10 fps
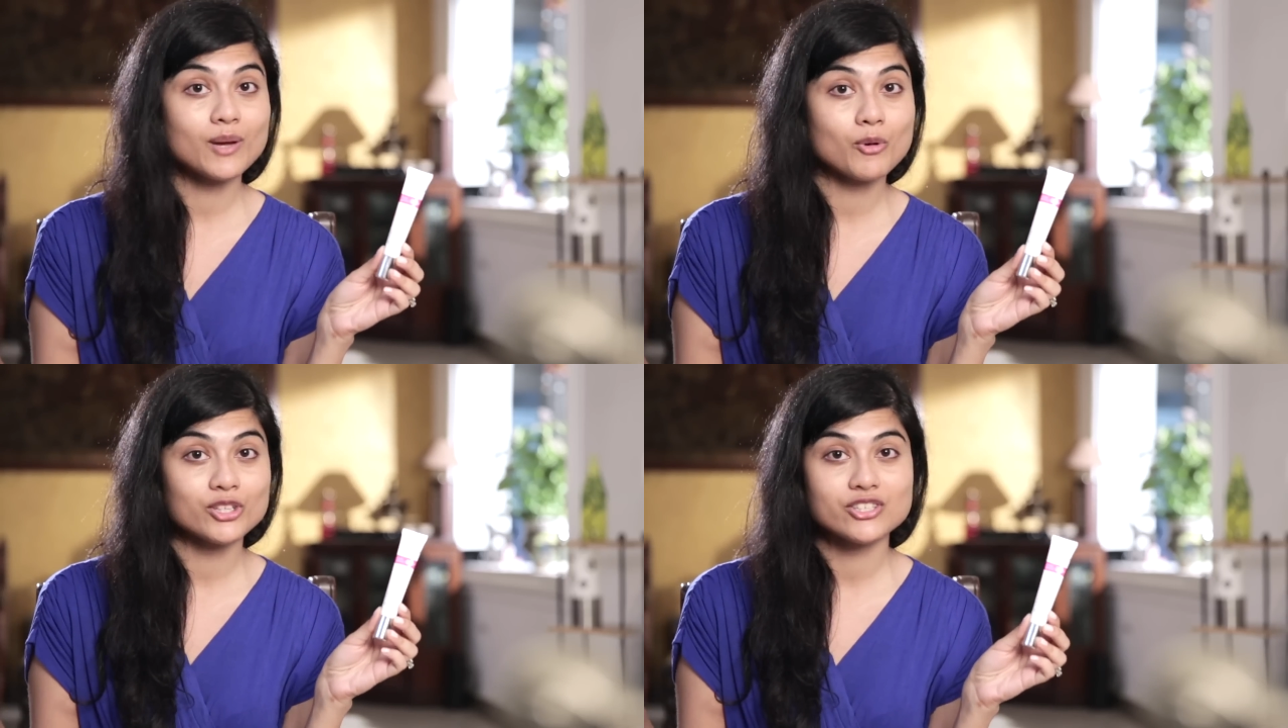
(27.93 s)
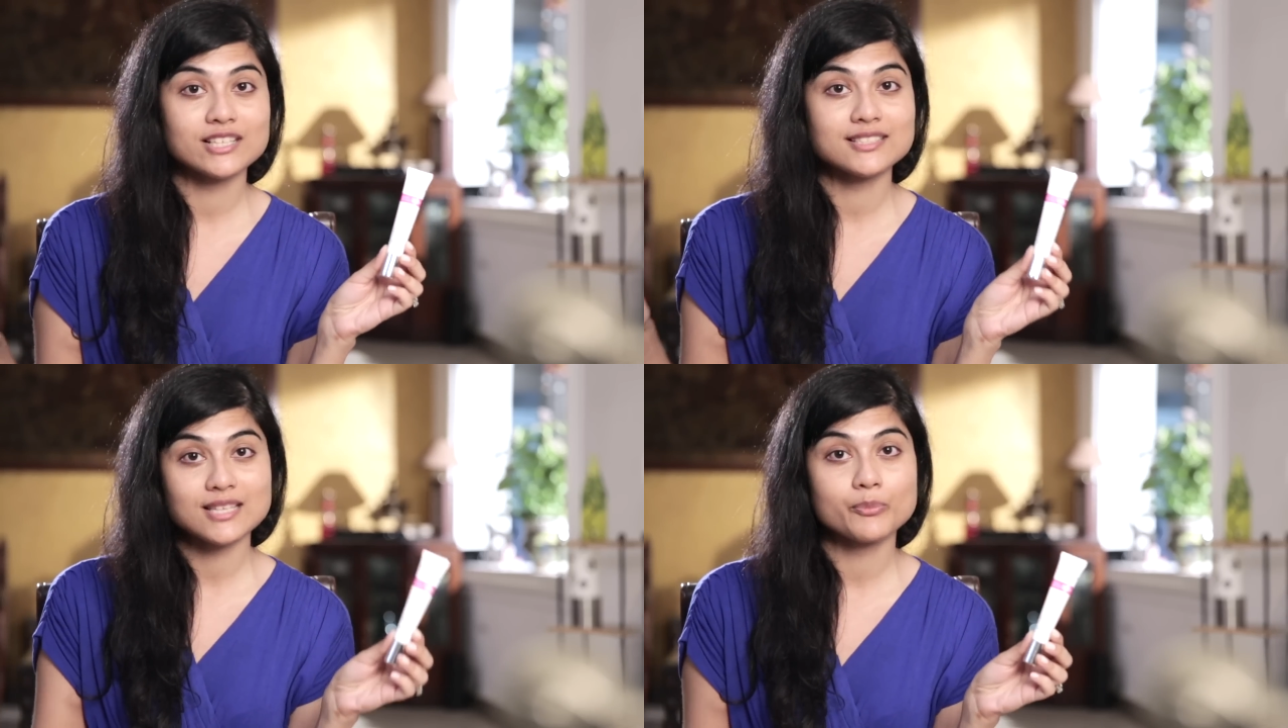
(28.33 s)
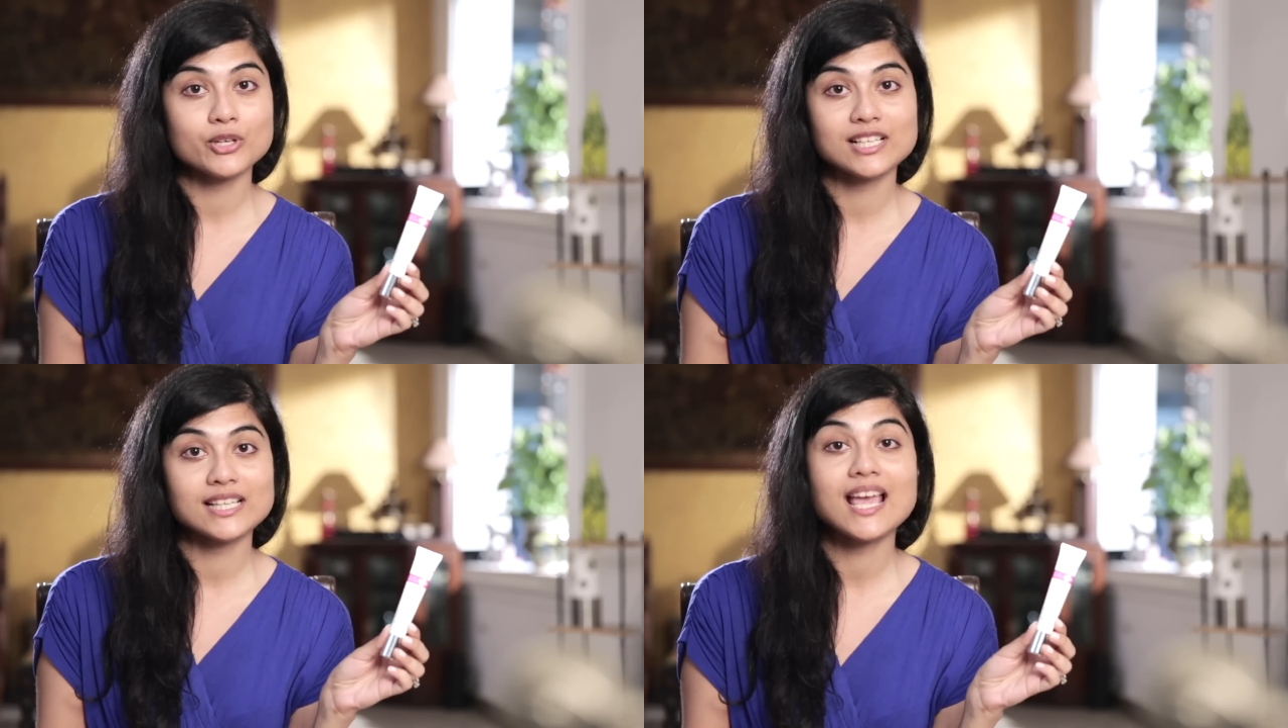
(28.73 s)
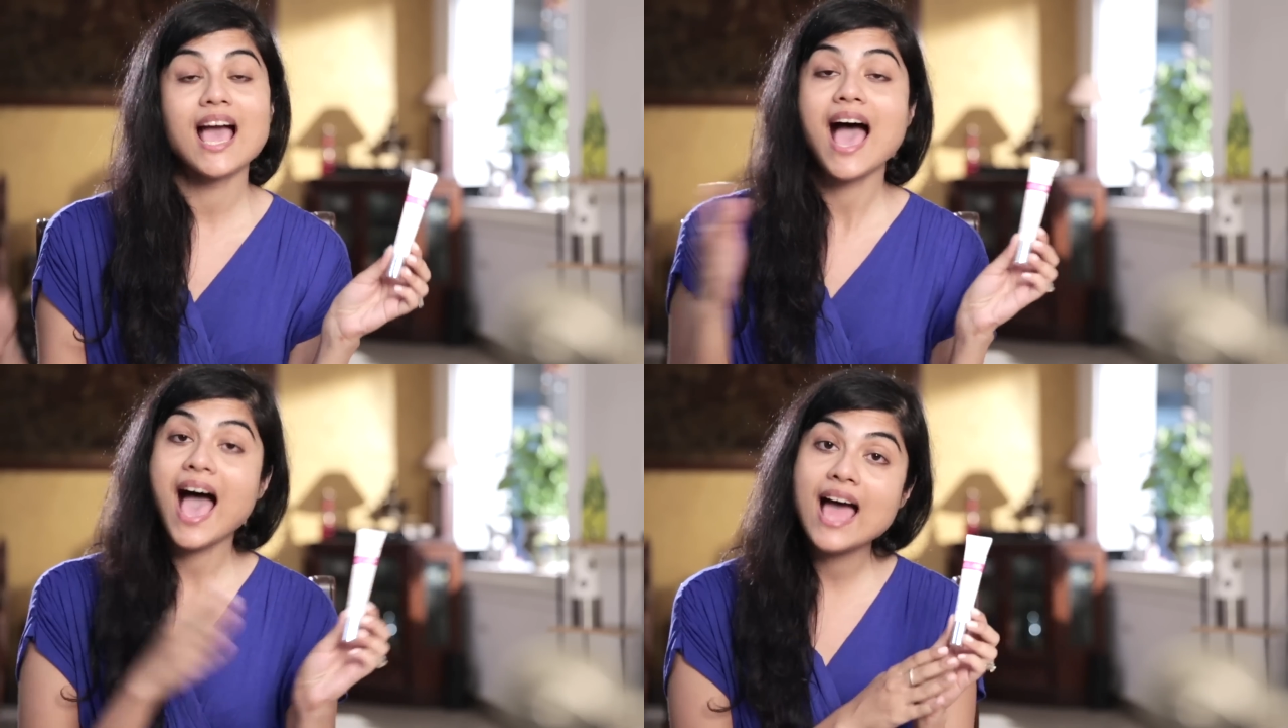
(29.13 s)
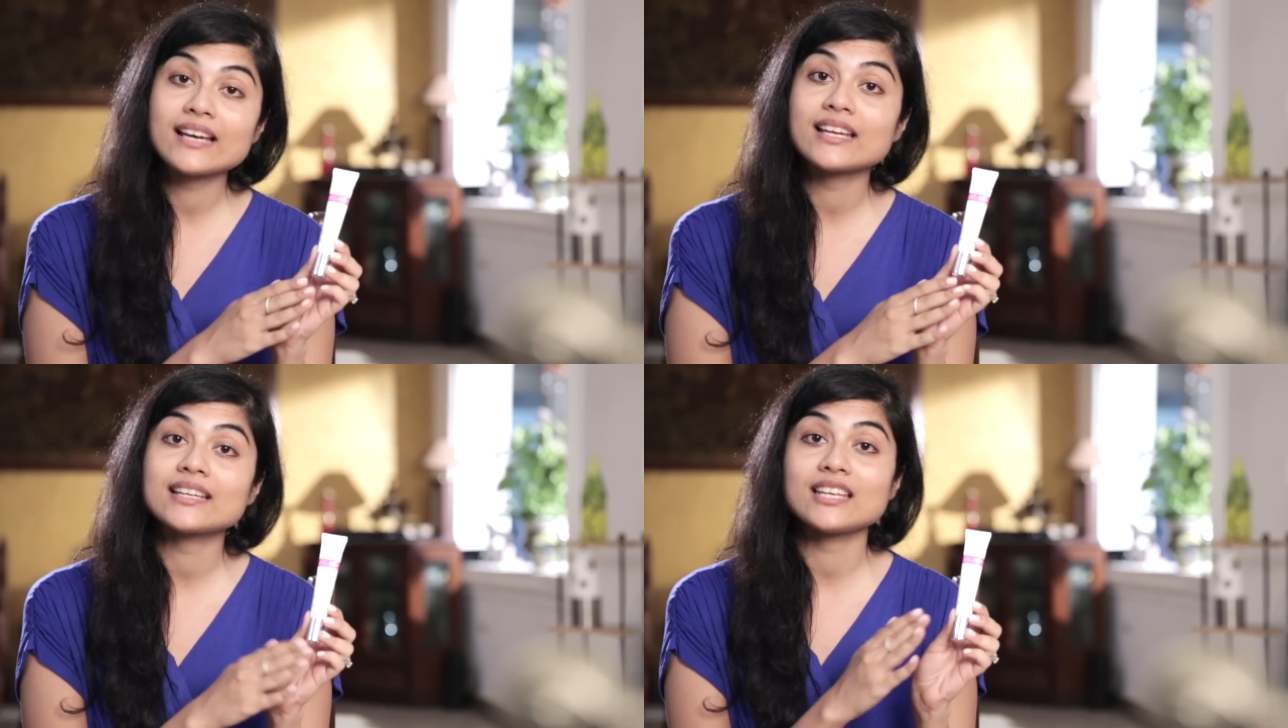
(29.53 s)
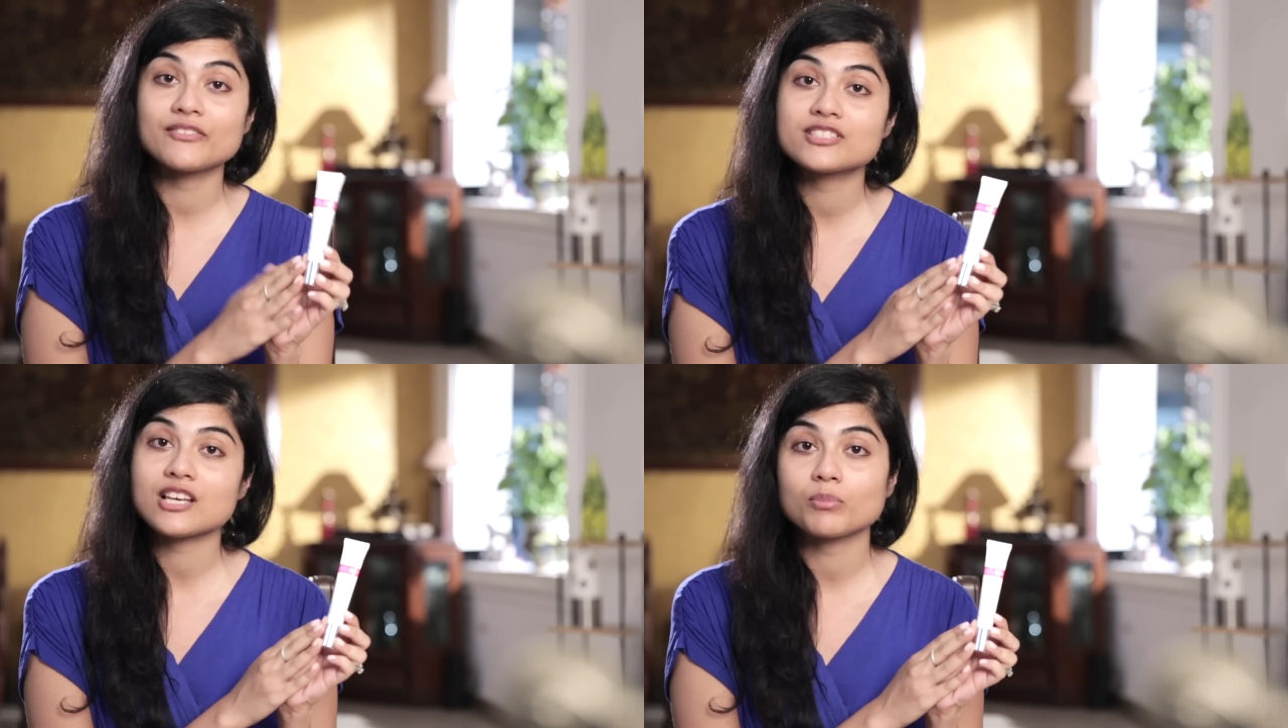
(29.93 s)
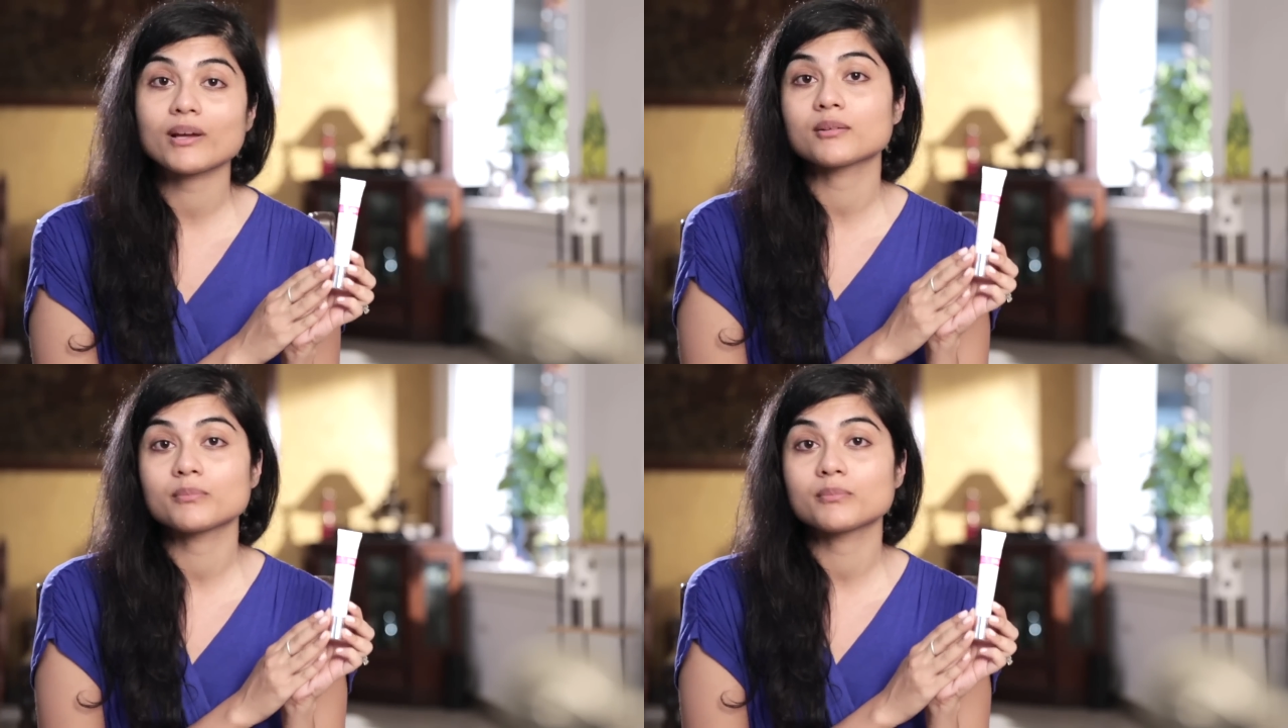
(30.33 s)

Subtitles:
to wear moisturizer separately. And it evens out my